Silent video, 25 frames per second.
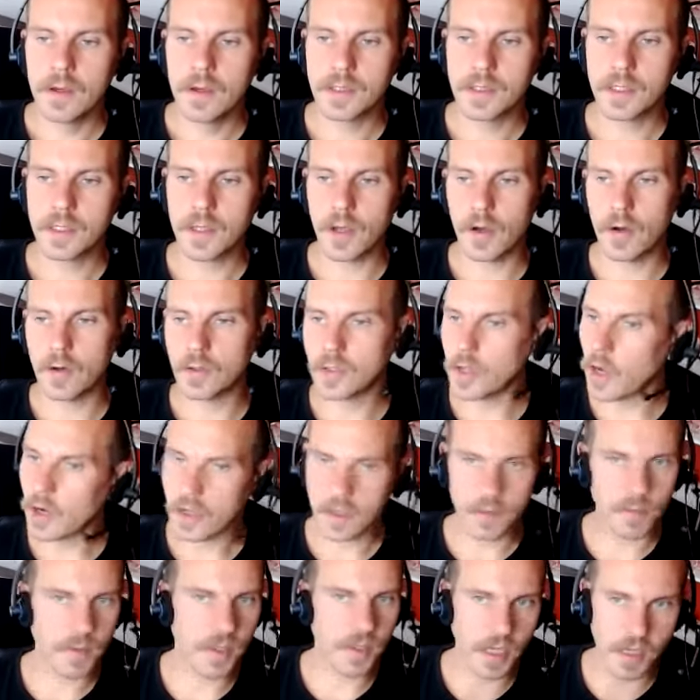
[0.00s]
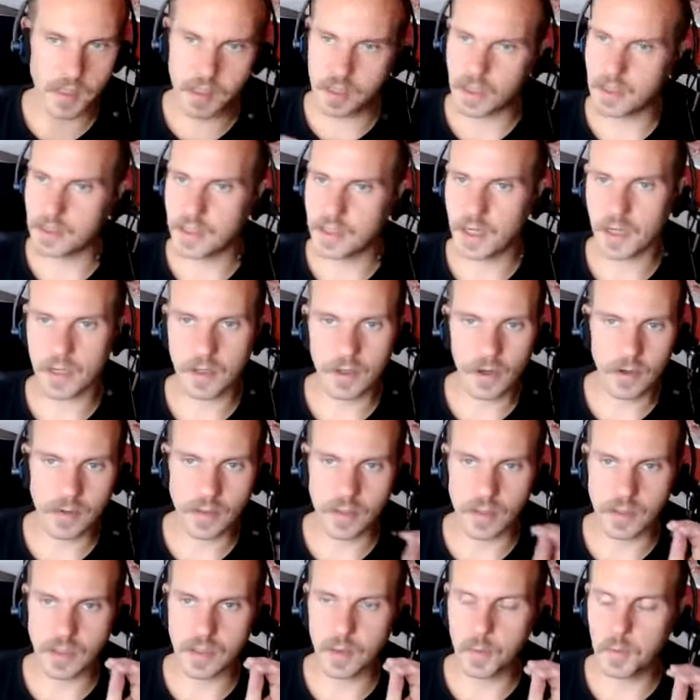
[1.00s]
So documentation and ticket
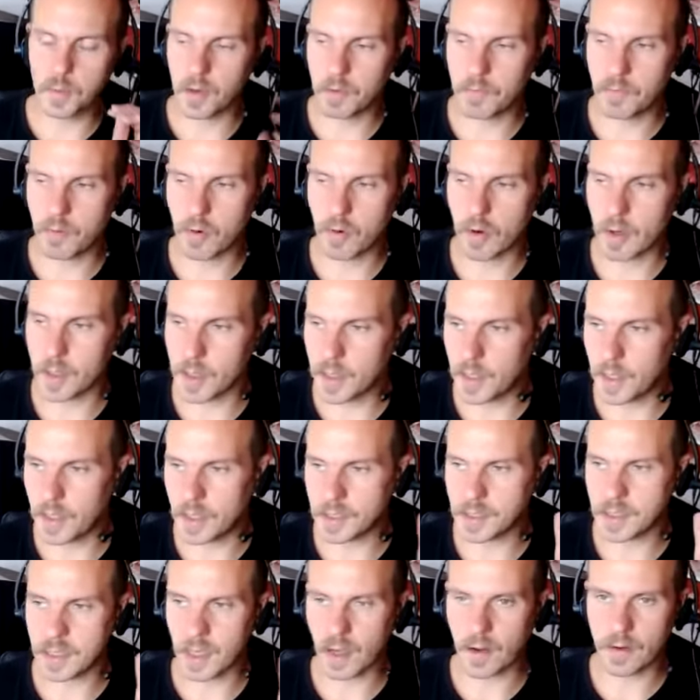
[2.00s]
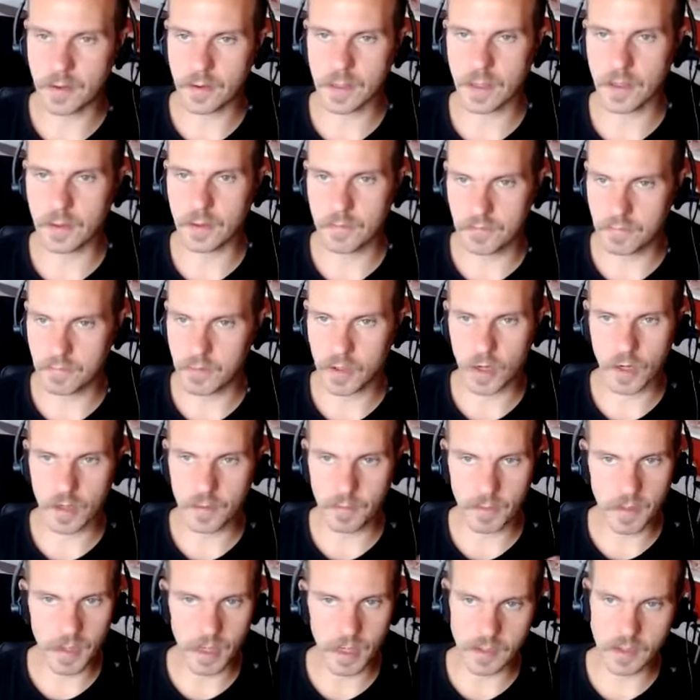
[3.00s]
notes are super important. You need standards on
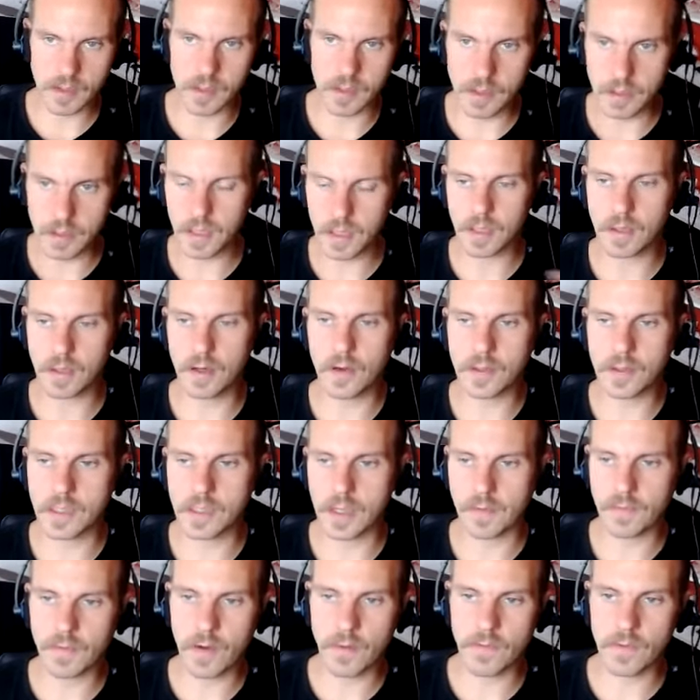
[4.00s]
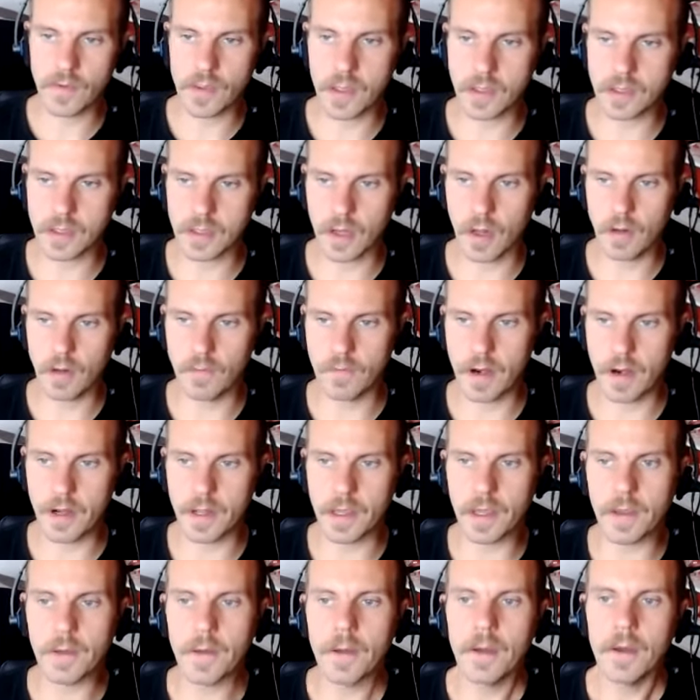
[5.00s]
documentation and ticket notes. I've covered this
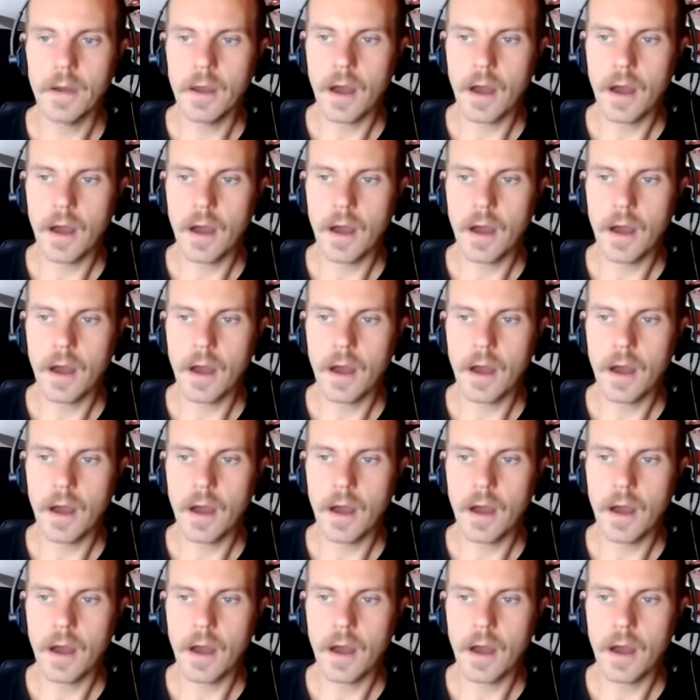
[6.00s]
already.